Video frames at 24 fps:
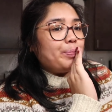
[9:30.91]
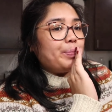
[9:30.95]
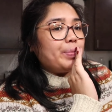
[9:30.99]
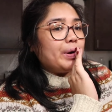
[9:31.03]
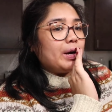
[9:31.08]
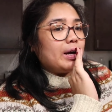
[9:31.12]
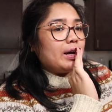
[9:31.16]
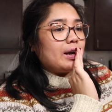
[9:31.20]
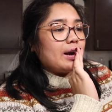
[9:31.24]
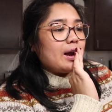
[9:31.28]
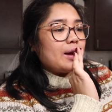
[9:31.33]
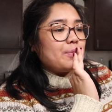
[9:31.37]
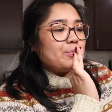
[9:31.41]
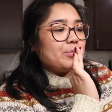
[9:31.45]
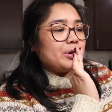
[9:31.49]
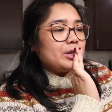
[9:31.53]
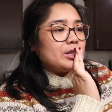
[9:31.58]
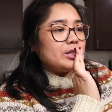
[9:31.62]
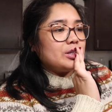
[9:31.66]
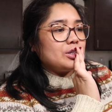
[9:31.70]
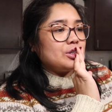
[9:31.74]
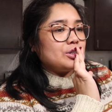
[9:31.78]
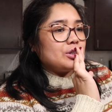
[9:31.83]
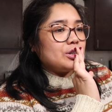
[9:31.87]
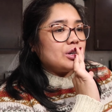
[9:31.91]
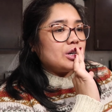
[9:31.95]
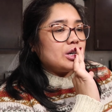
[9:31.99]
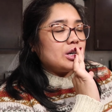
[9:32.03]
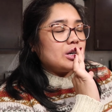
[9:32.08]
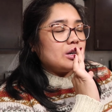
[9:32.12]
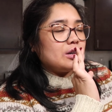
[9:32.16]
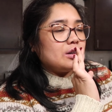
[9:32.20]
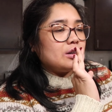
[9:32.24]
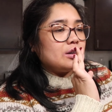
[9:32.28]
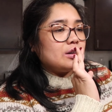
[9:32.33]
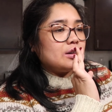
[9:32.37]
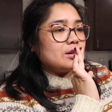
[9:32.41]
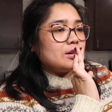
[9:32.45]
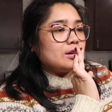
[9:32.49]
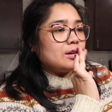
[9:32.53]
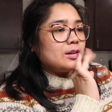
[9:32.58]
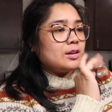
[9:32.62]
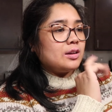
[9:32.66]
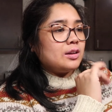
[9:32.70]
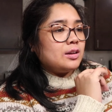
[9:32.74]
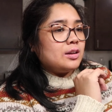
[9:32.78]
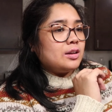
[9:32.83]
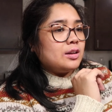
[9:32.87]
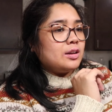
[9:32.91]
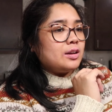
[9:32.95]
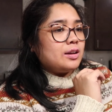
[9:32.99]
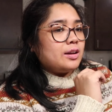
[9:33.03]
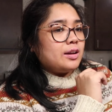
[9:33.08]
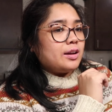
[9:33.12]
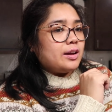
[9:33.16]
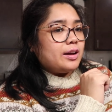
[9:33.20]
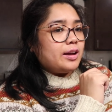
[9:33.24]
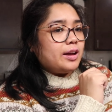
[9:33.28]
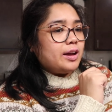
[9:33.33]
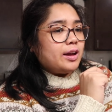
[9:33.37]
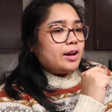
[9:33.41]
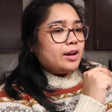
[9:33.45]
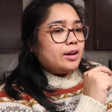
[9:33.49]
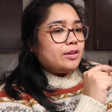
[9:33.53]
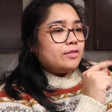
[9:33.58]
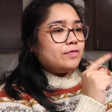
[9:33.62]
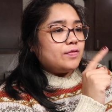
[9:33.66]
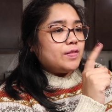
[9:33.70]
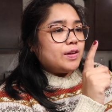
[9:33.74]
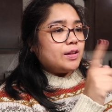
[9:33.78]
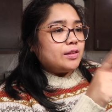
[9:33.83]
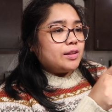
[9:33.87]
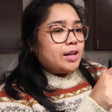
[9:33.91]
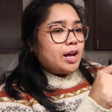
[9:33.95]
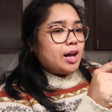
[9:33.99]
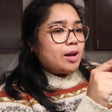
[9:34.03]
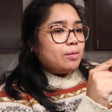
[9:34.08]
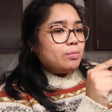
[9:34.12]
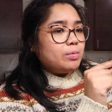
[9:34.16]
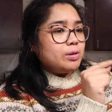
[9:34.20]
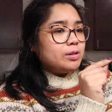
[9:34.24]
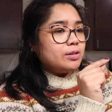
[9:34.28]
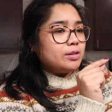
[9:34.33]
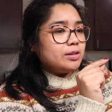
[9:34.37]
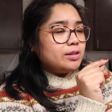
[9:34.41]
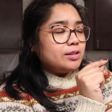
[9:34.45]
but I'm pretty sure I have a lab